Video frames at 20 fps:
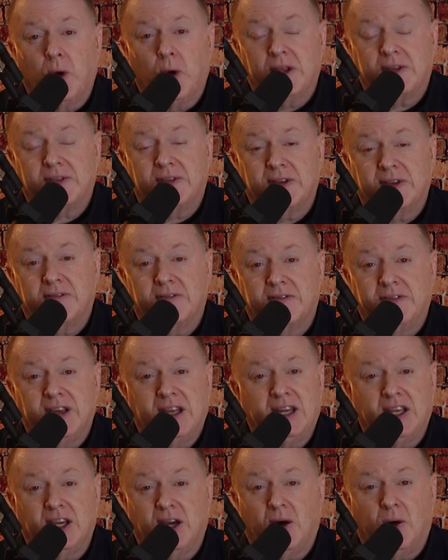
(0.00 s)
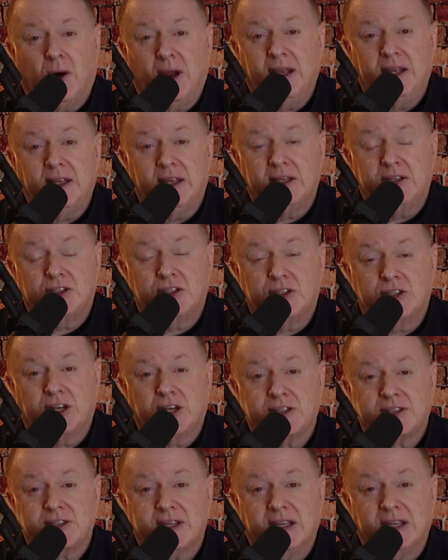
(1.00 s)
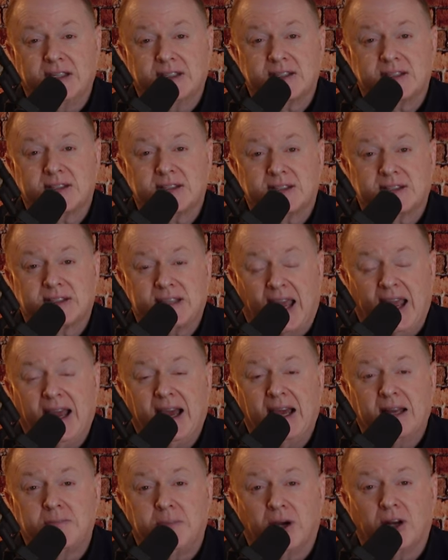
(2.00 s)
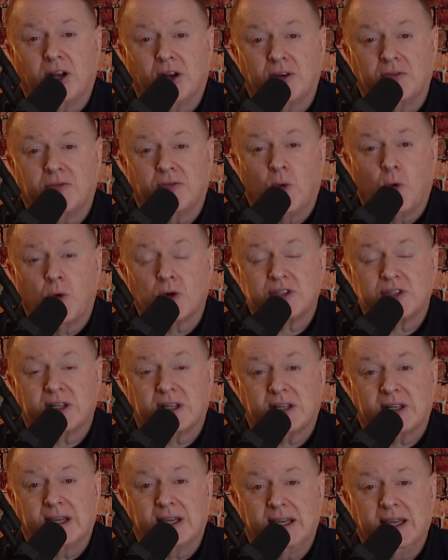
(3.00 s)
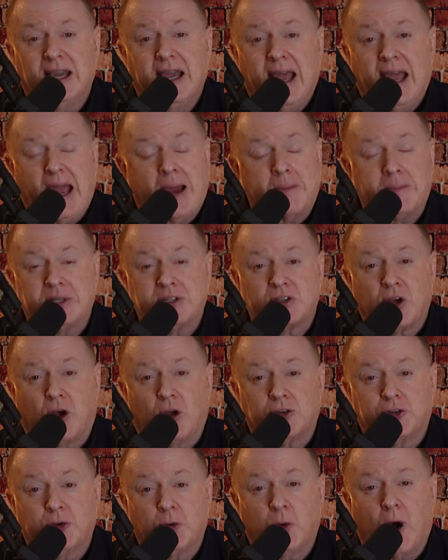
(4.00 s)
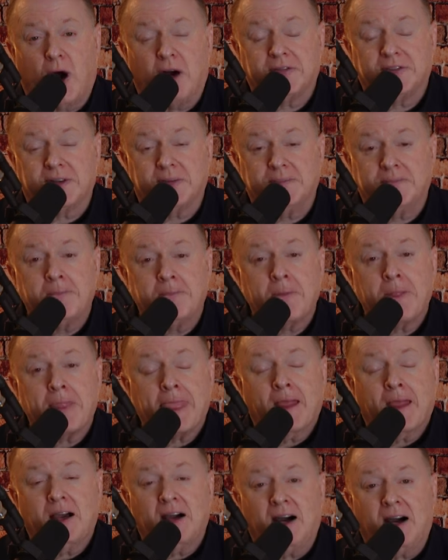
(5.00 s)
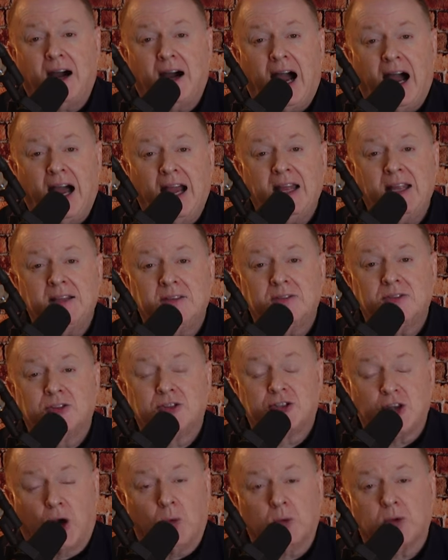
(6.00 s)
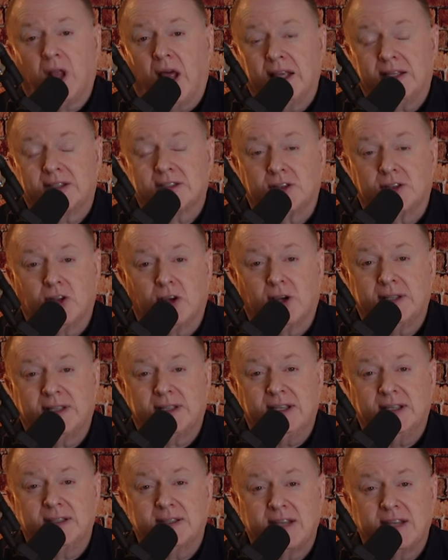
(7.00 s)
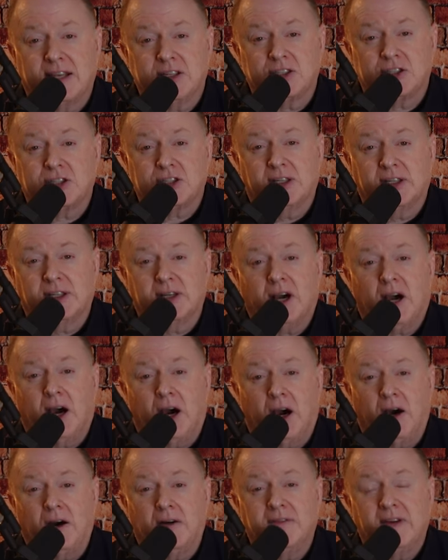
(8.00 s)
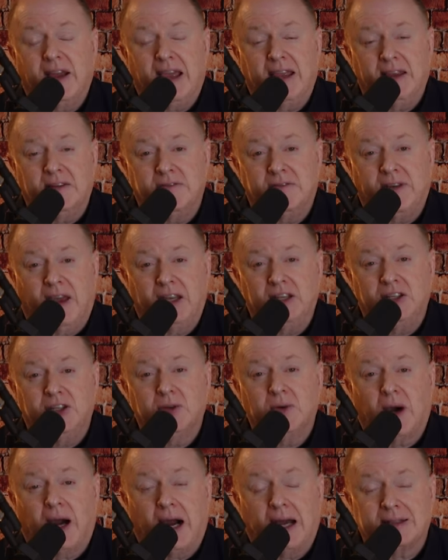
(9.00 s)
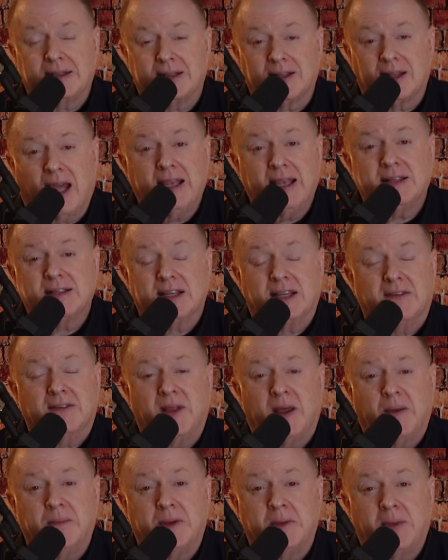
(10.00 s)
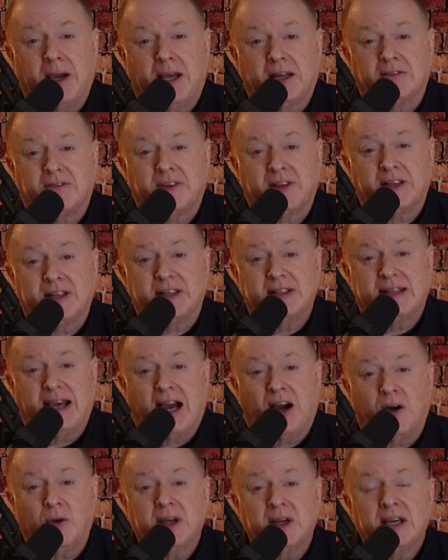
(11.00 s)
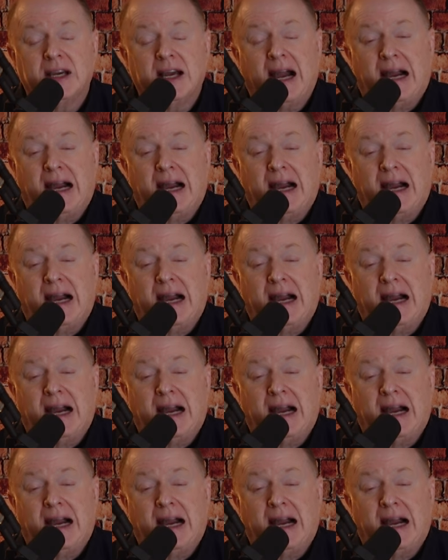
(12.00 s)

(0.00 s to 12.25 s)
with the video. It's sad, but unfortunately happens all too often. I don't like to look at the intention of a venue. I like to give them the benefit of the doubt.